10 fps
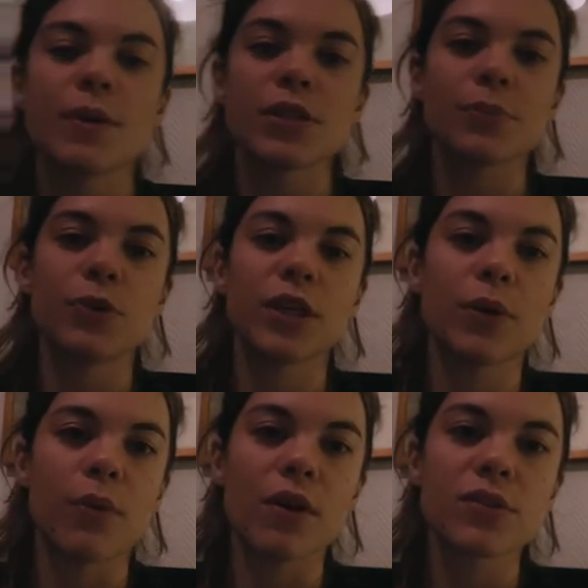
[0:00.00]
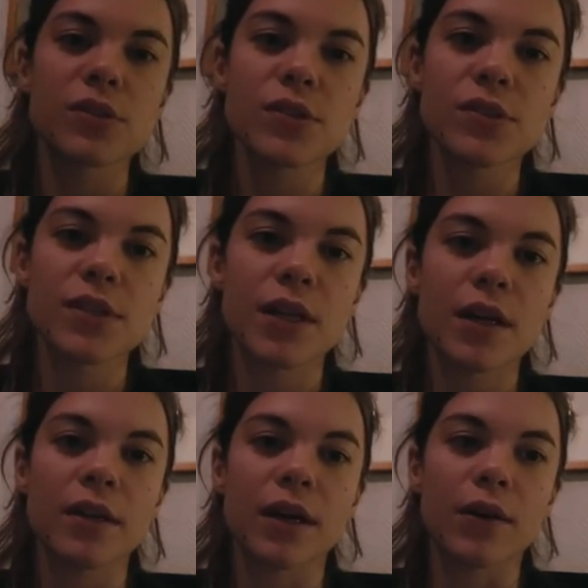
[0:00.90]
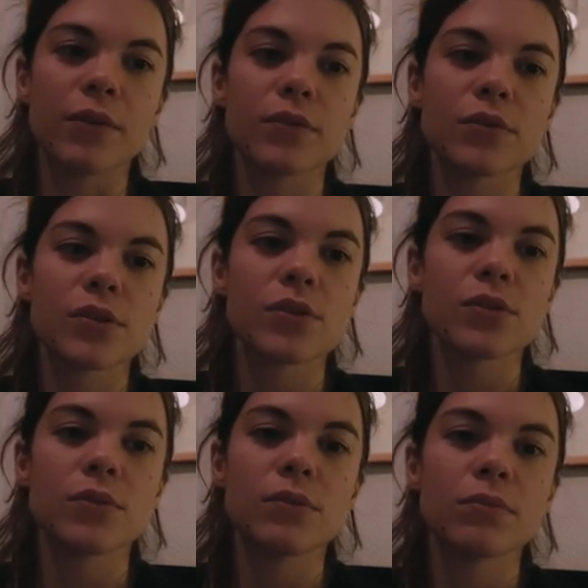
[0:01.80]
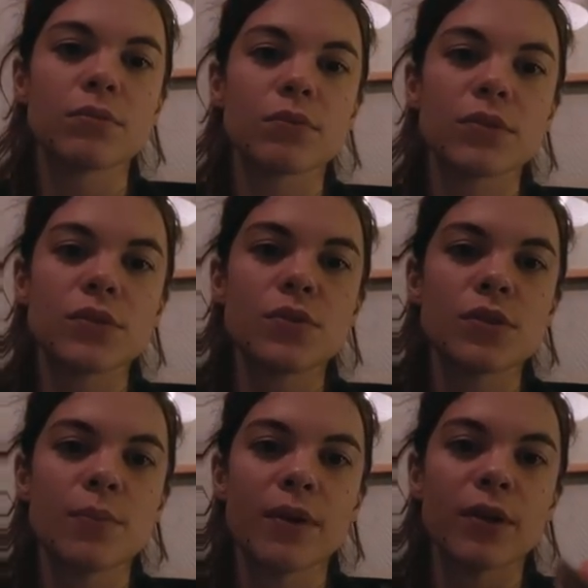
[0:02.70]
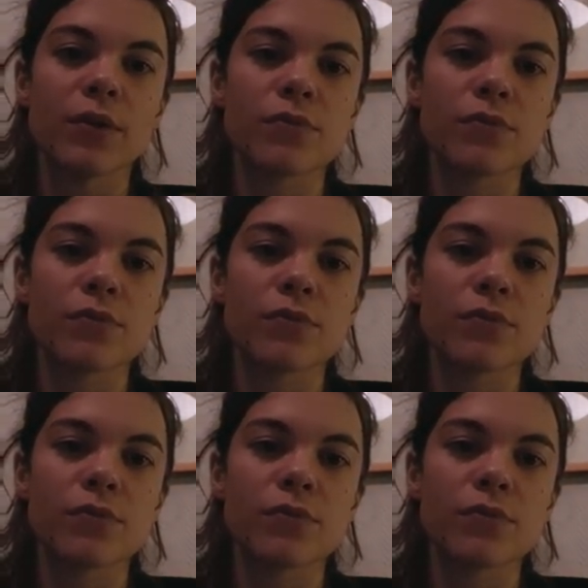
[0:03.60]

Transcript: smoky quartz just here and now, just to do some little